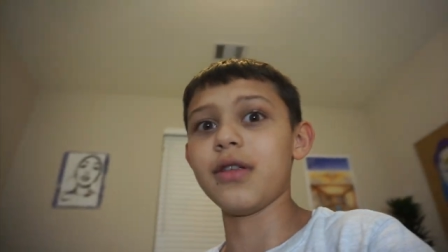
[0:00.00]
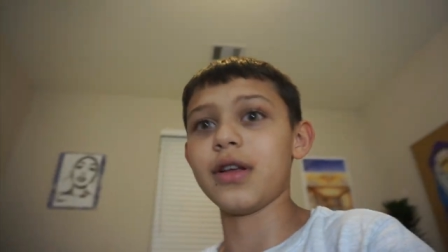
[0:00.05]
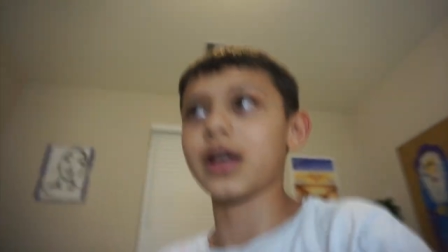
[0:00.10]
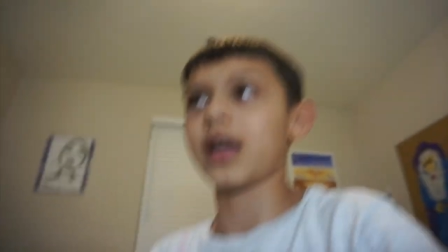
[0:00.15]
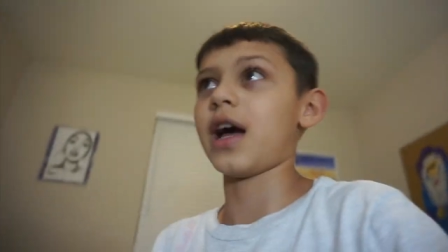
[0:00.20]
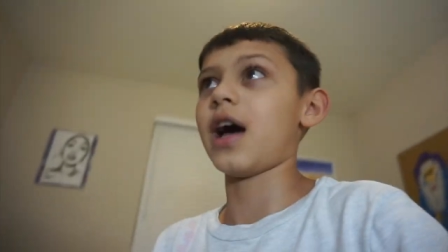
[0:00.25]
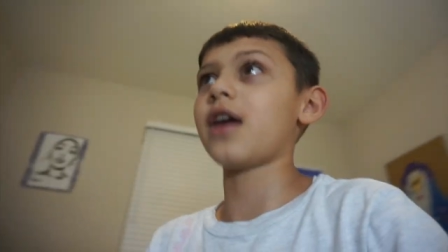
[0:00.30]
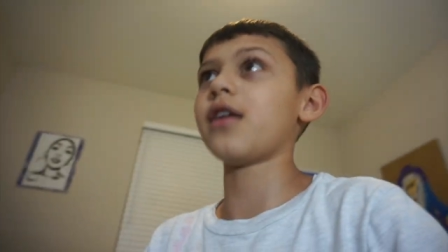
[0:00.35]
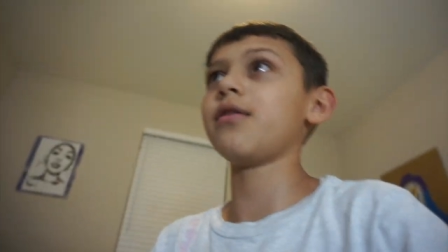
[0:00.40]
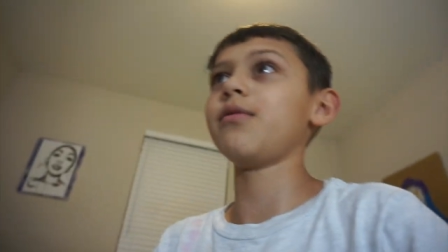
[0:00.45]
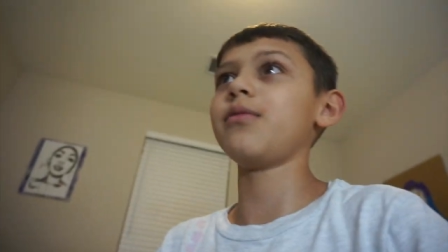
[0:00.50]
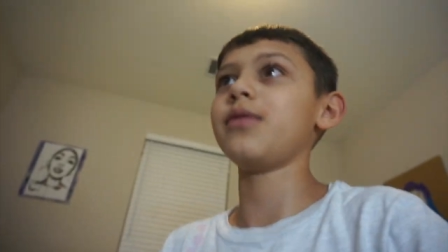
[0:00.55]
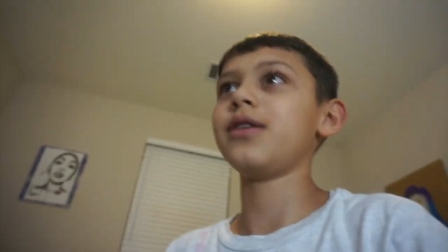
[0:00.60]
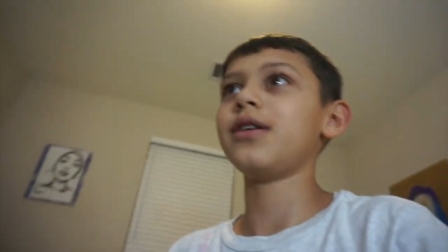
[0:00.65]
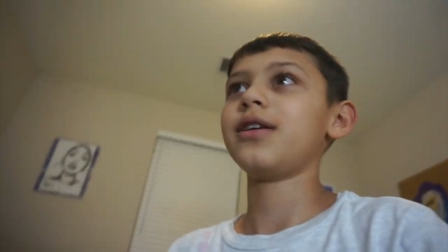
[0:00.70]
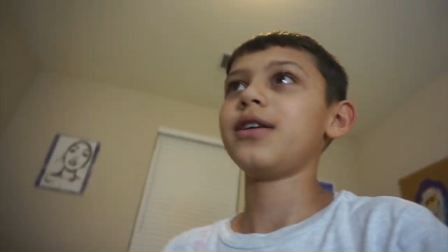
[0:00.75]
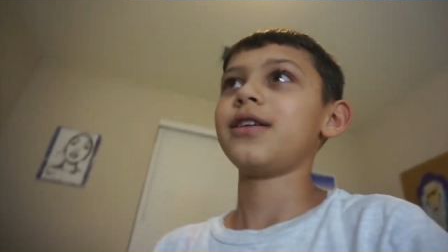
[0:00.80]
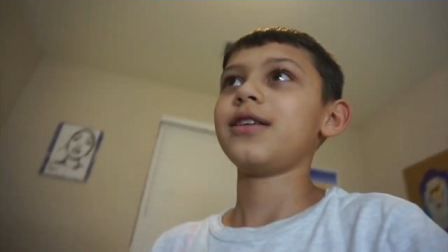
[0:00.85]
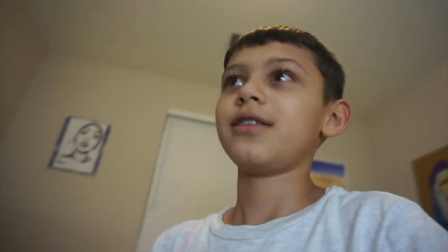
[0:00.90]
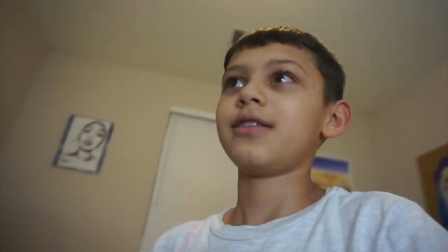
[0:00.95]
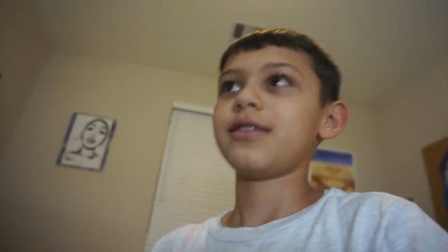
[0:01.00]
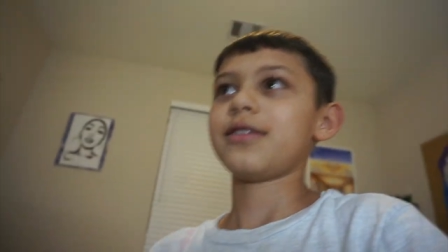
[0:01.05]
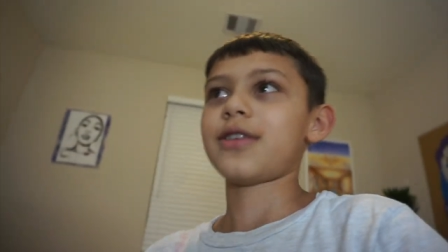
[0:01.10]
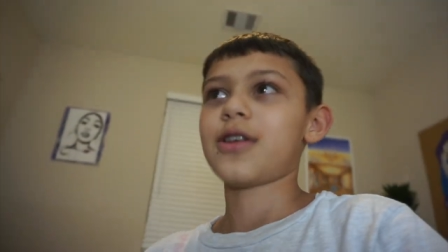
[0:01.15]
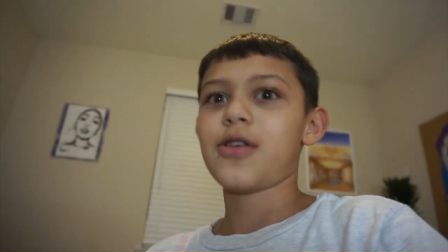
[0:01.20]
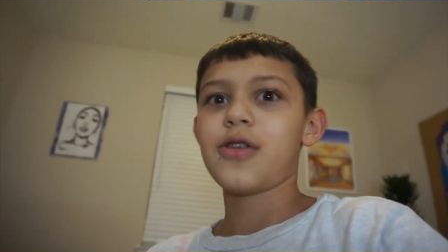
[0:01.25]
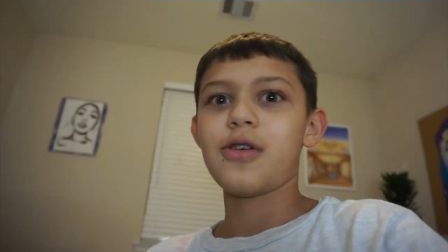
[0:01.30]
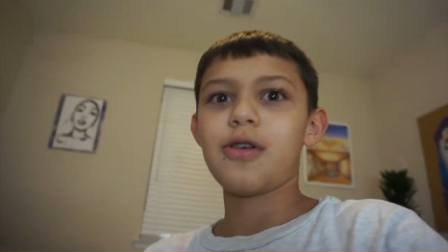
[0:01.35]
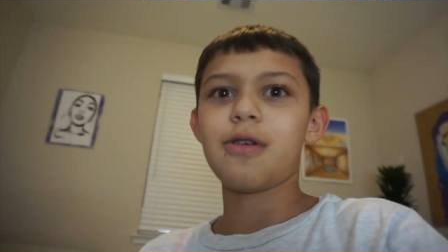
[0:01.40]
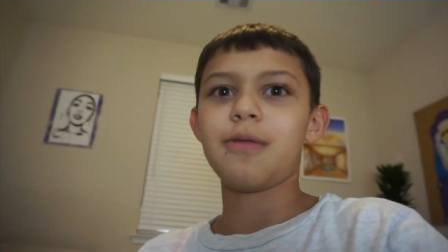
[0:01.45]
Look at him,
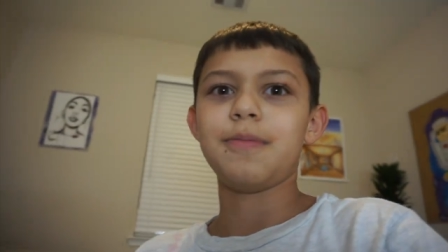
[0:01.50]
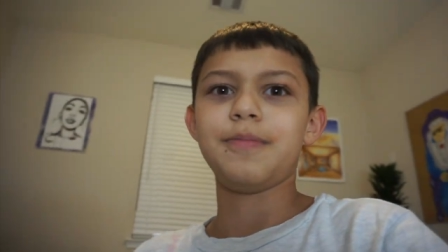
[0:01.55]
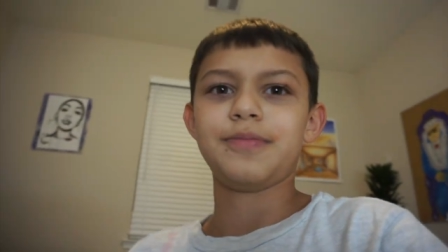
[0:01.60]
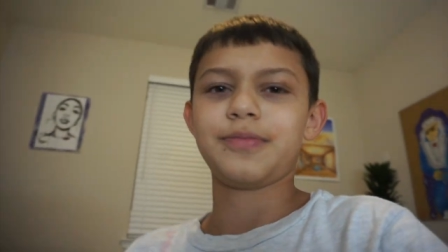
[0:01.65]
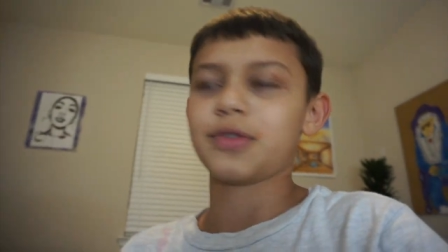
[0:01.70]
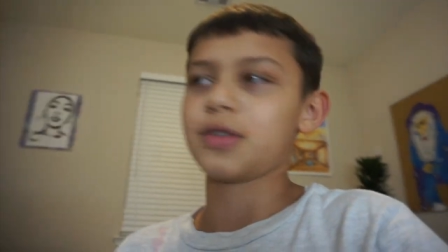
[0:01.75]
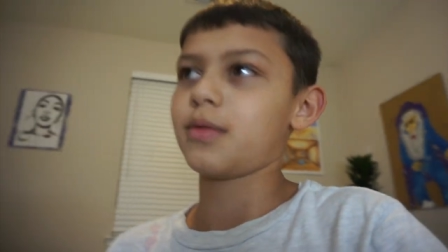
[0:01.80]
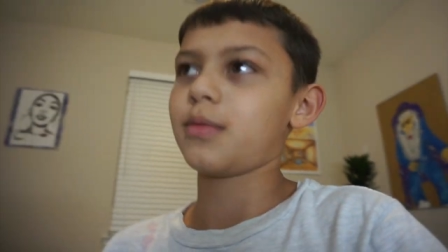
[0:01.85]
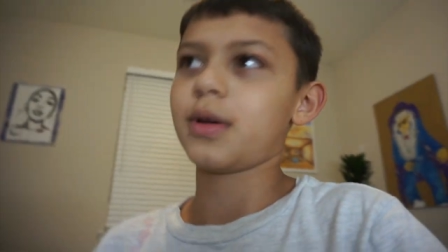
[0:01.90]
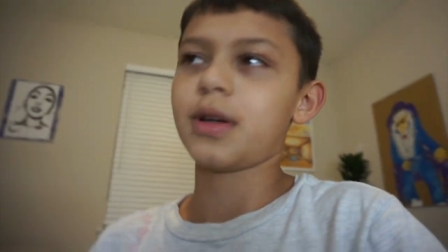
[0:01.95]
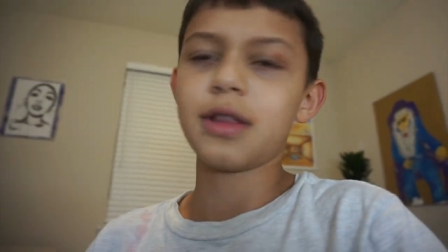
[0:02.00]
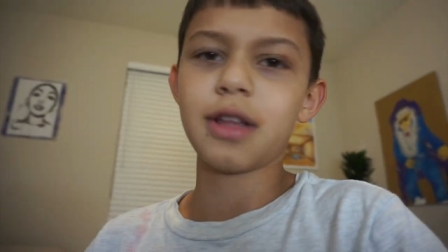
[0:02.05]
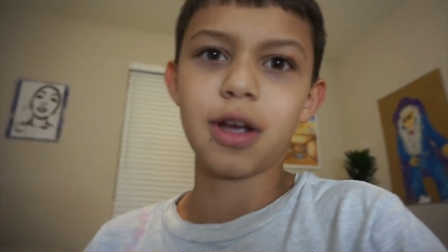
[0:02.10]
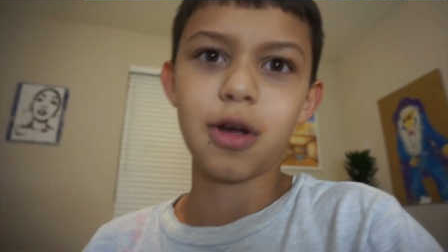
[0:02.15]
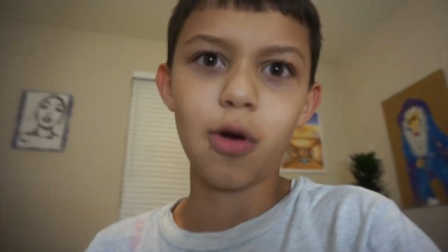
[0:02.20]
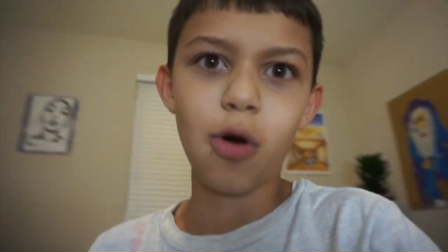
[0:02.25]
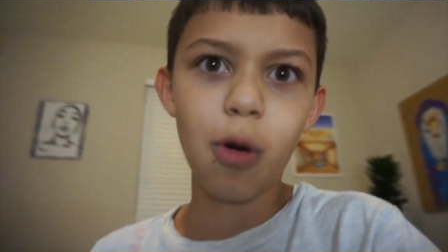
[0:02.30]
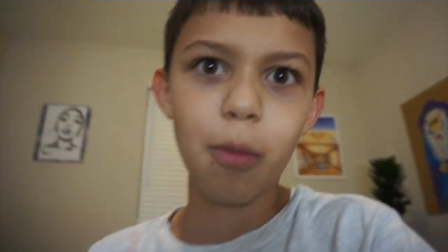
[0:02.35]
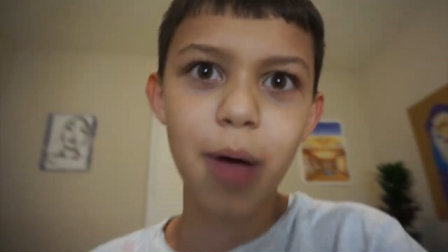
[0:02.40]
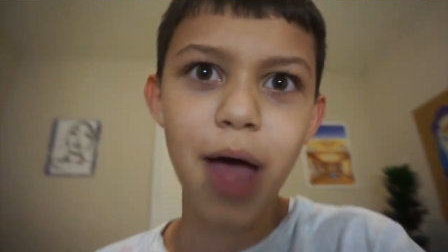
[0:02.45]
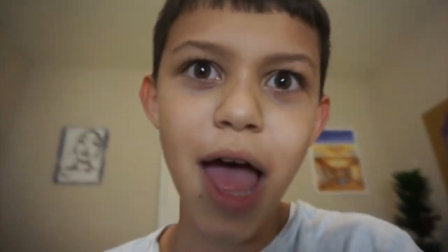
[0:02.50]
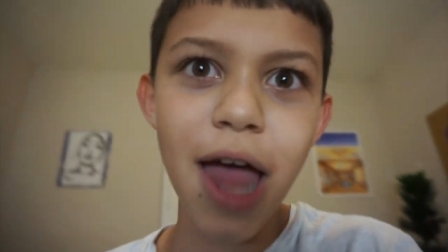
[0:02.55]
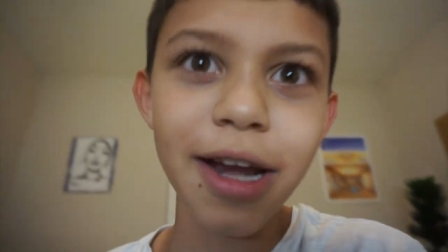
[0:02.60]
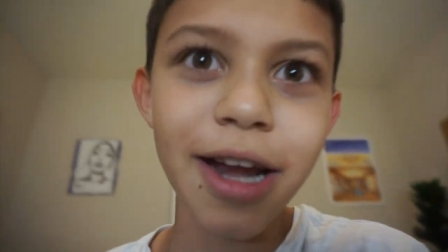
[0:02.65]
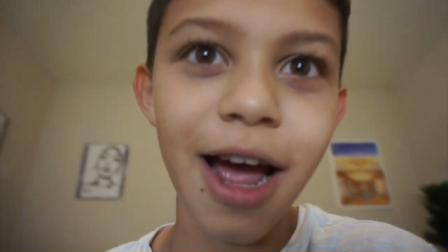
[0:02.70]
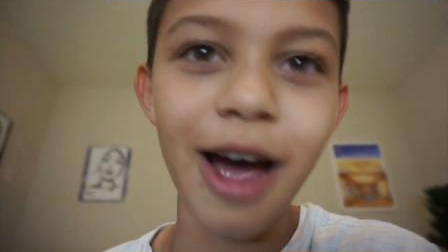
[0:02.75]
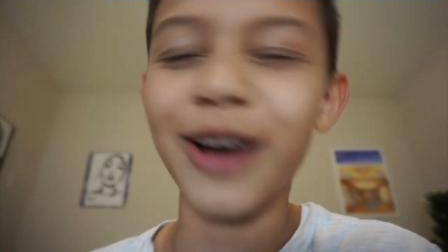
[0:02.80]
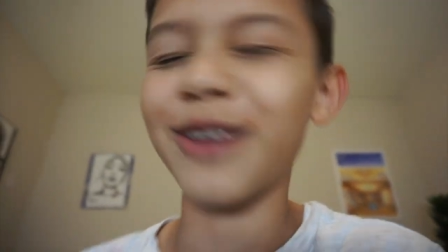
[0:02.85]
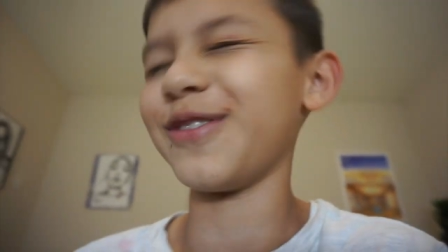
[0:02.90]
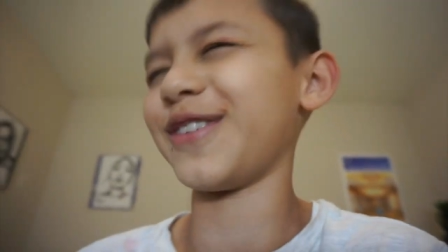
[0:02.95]
like old, like an old man
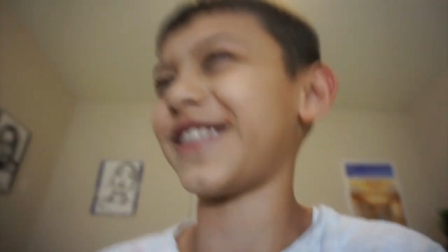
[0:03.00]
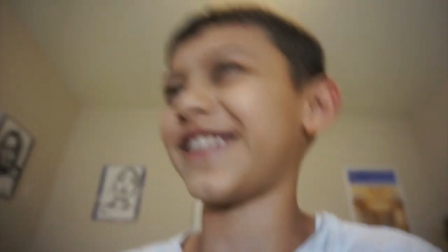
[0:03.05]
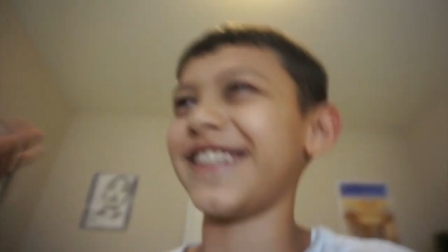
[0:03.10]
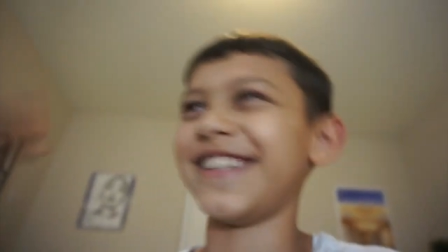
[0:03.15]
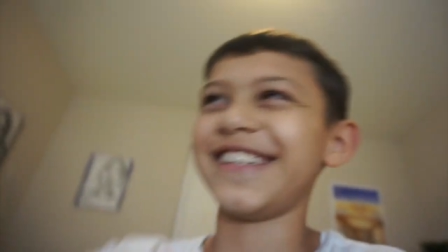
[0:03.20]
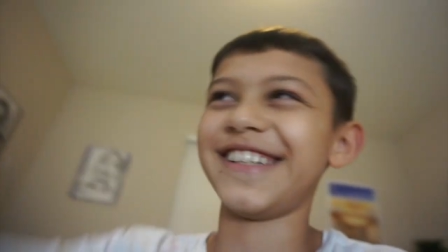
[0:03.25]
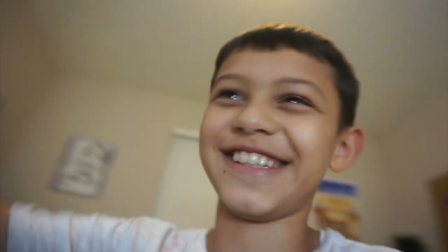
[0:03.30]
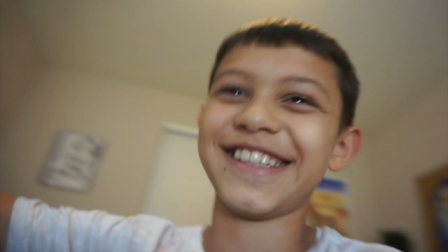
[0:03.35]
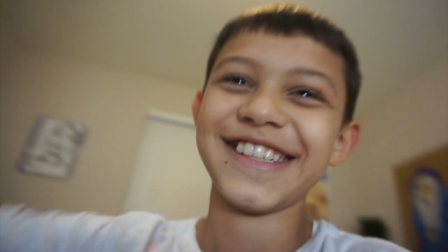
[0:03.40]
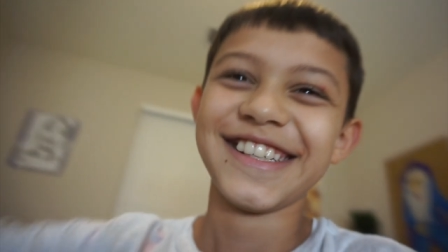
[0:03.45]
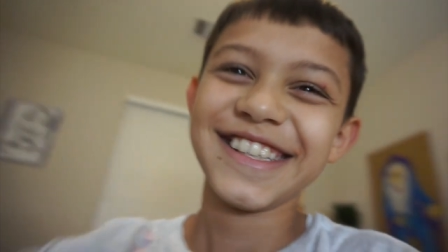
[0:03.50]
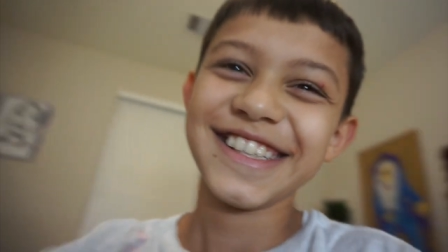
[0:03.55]
now. I'm just kidding.